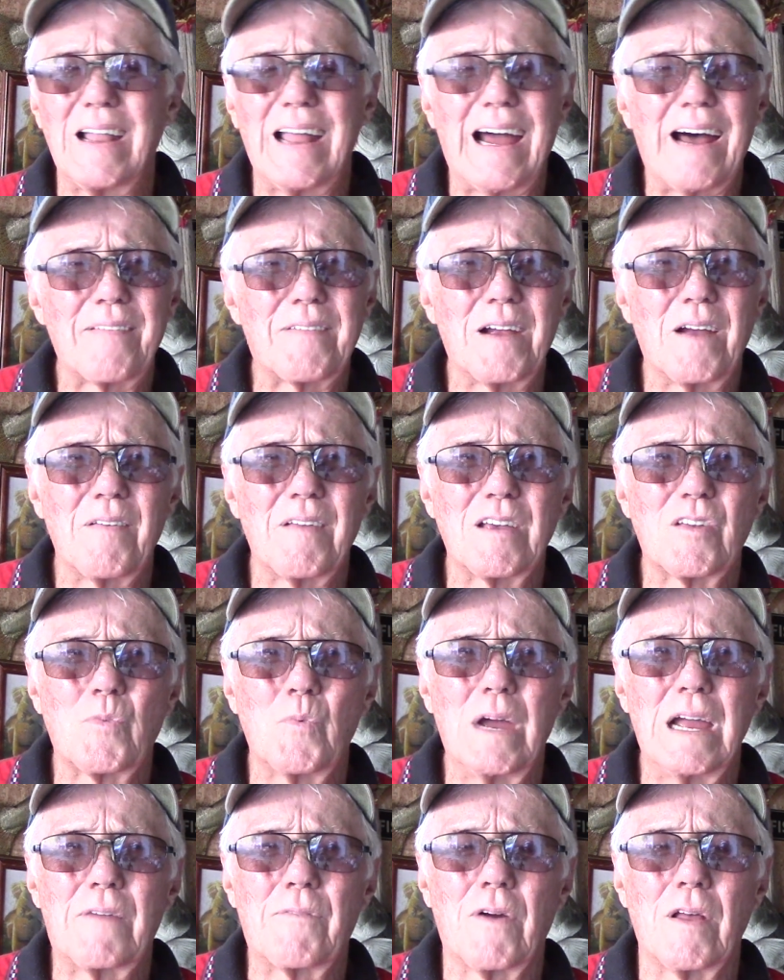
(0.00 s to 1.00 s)
out there this
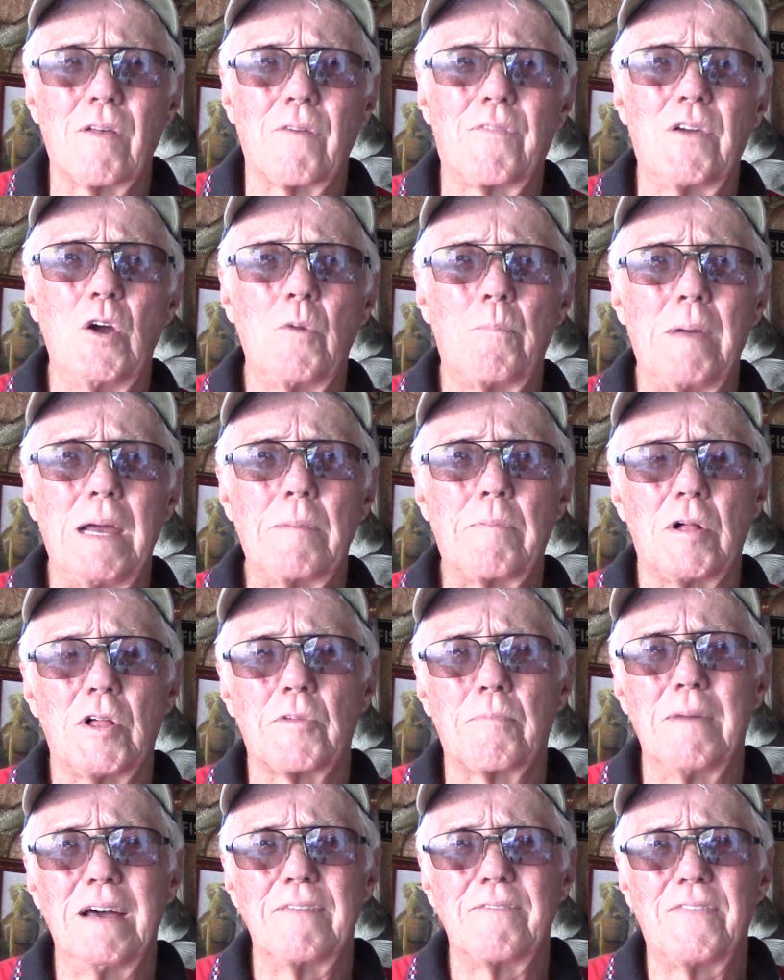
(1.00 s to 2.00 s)
week for the few people
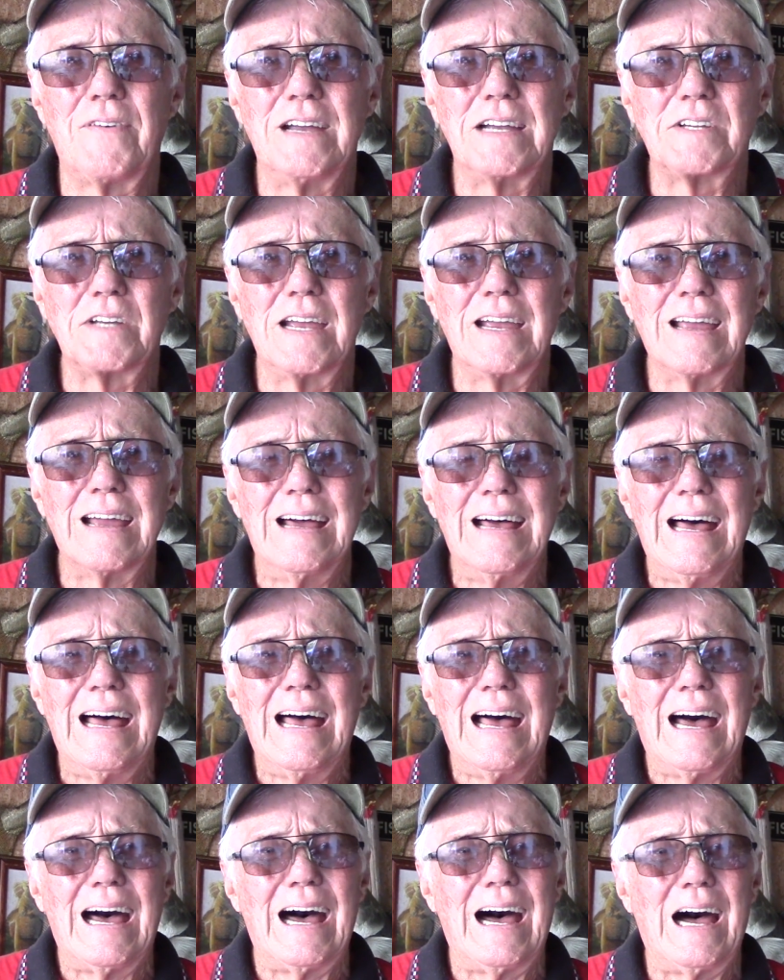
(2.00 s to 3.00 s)
that's been fishing.
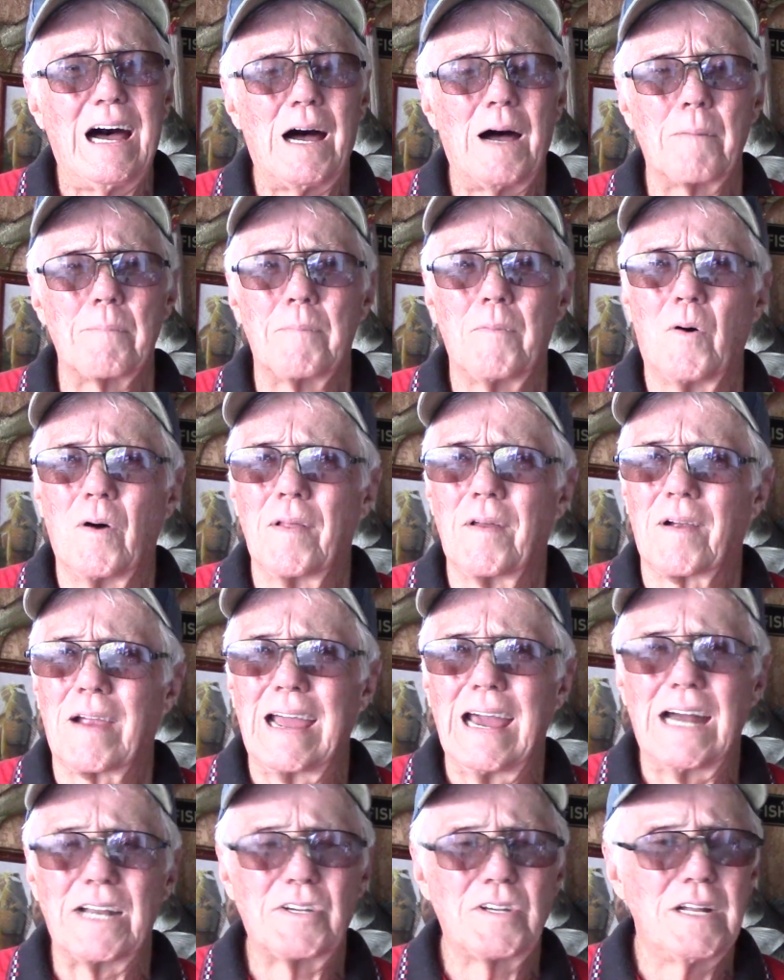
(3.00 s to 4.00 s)
Boy, they're
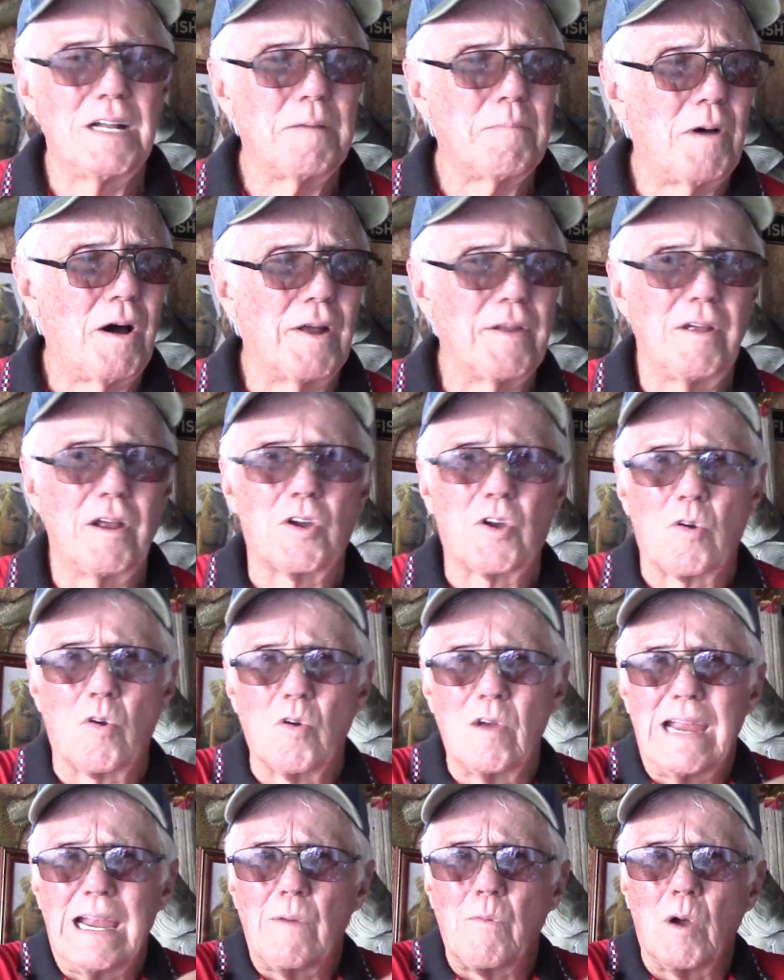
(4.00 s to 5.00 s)
catching them on the
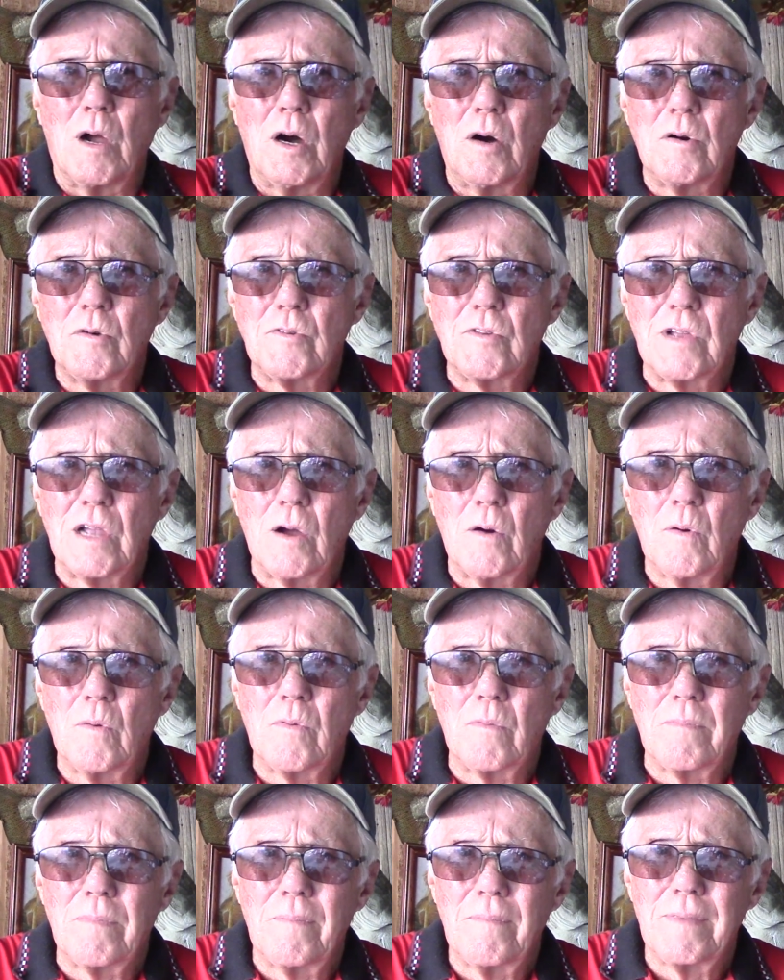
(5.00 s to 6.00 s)
tree rows, the
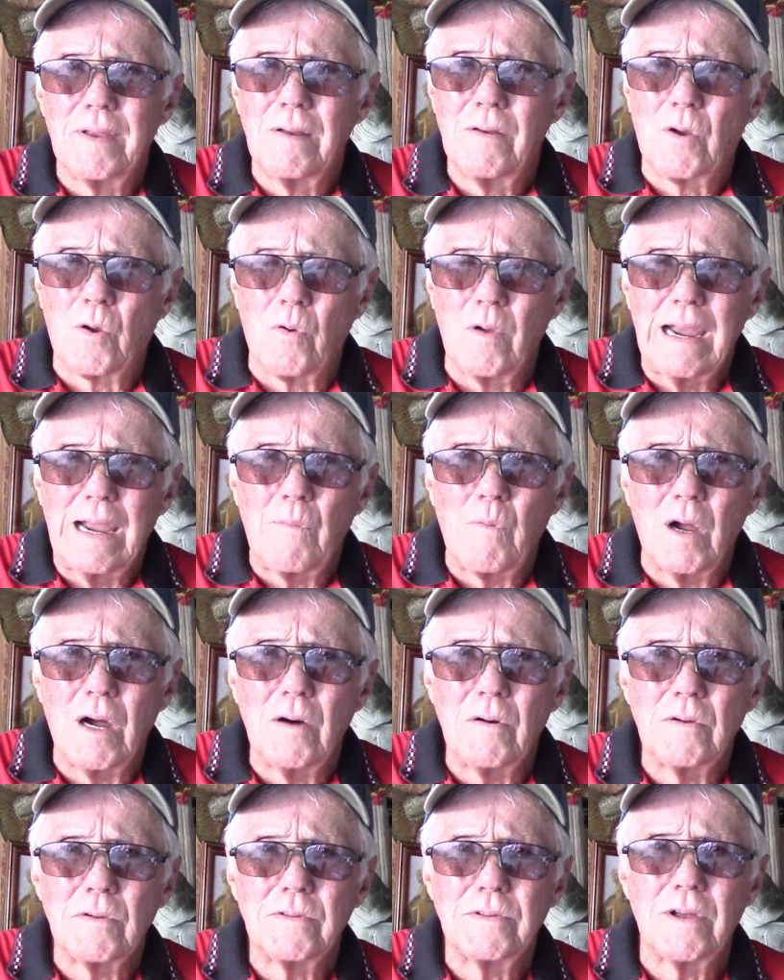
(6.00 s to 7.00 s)
old tree
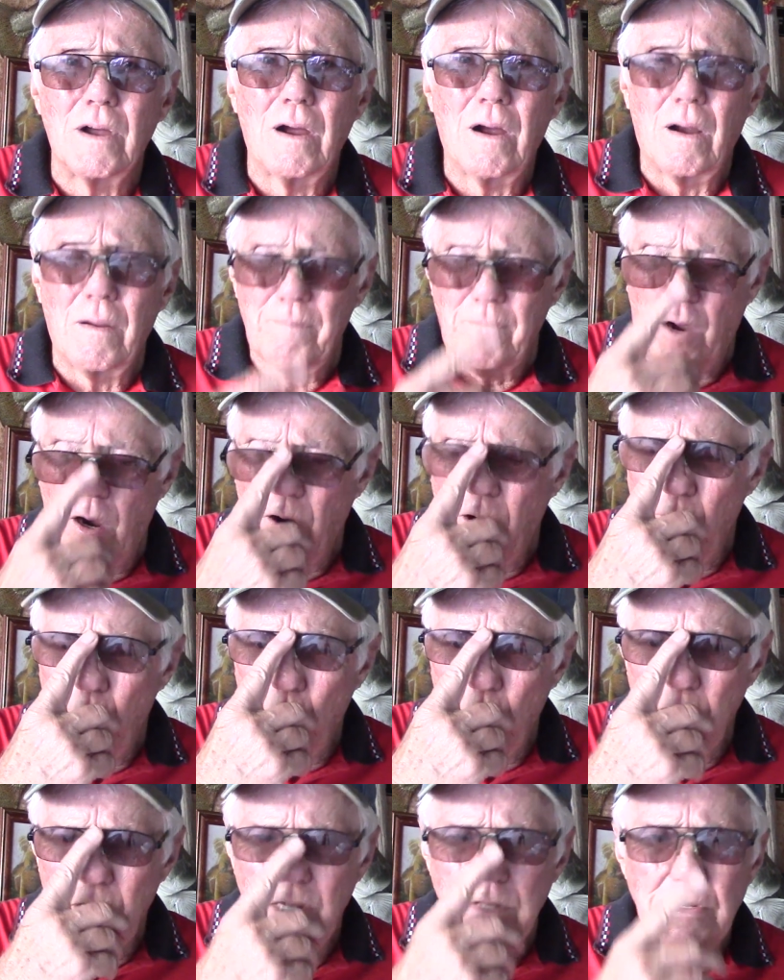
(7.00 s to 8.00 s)
rows,
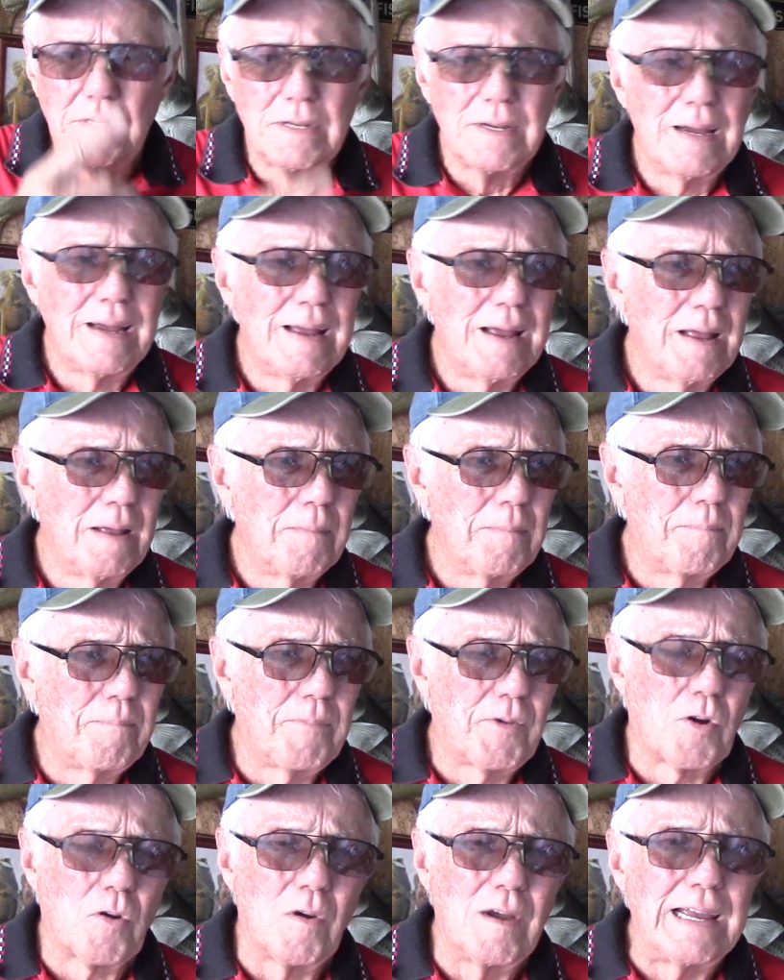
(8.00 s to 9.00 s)
hardwoods,
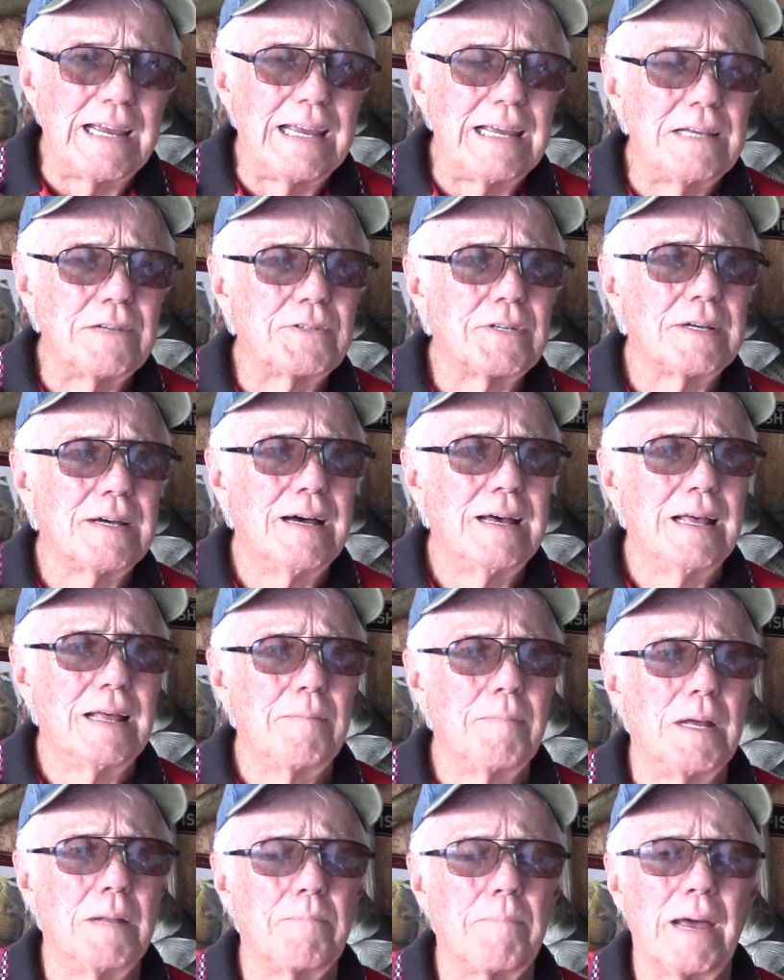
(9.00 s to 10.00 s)
trees.
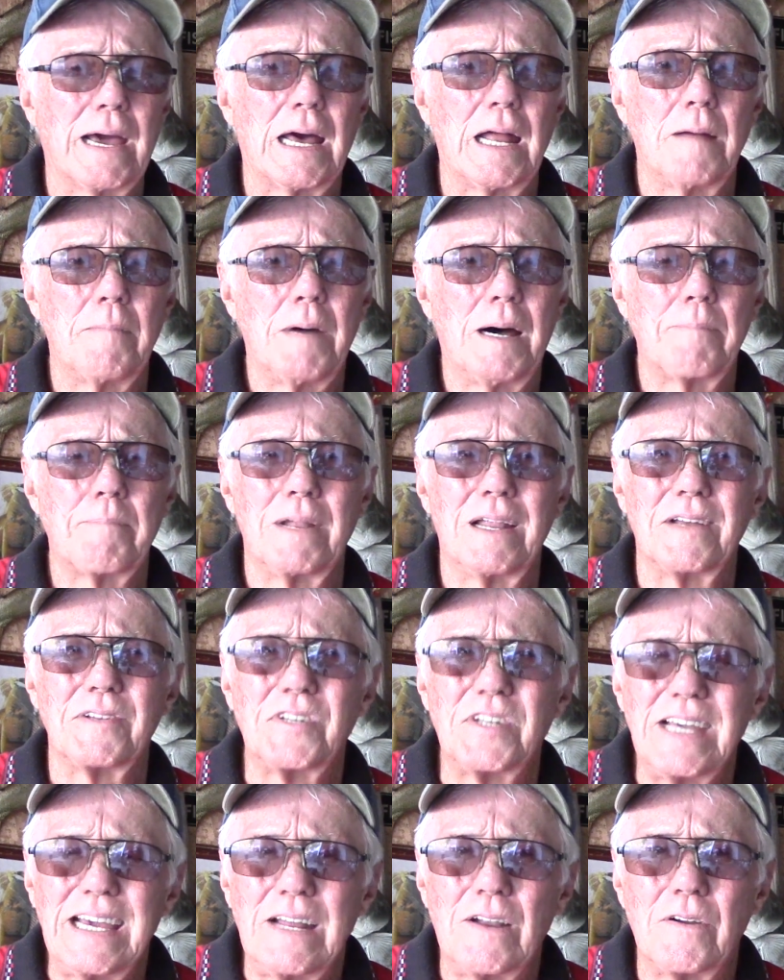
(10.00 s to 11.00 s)
Been picking them up in the
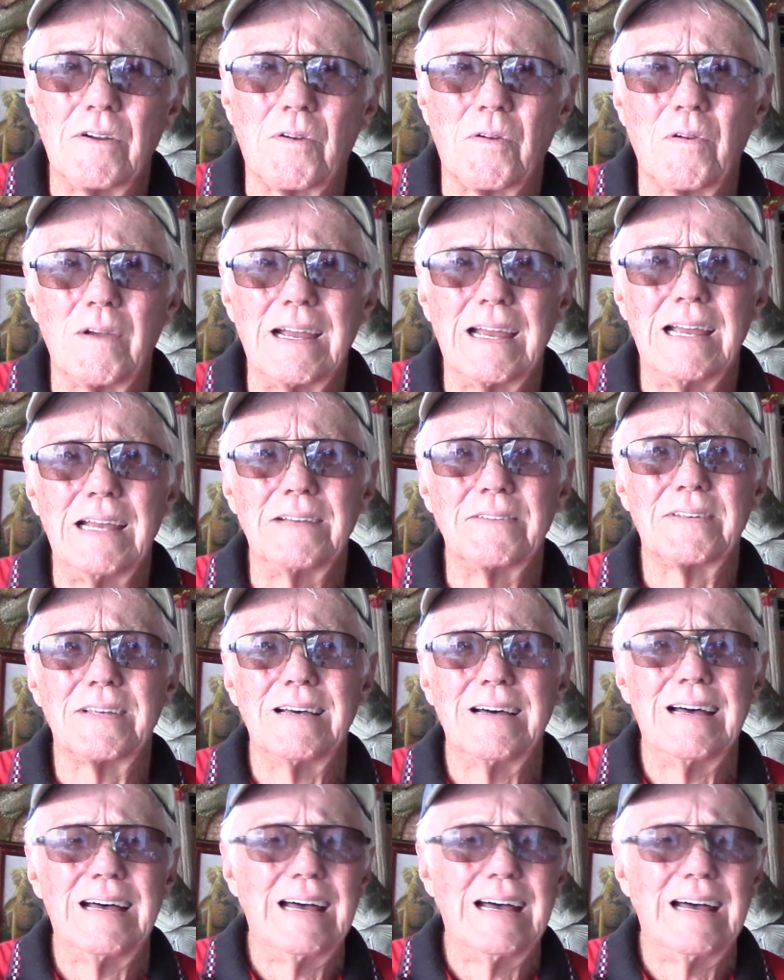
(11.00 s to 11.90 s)
cedar trees.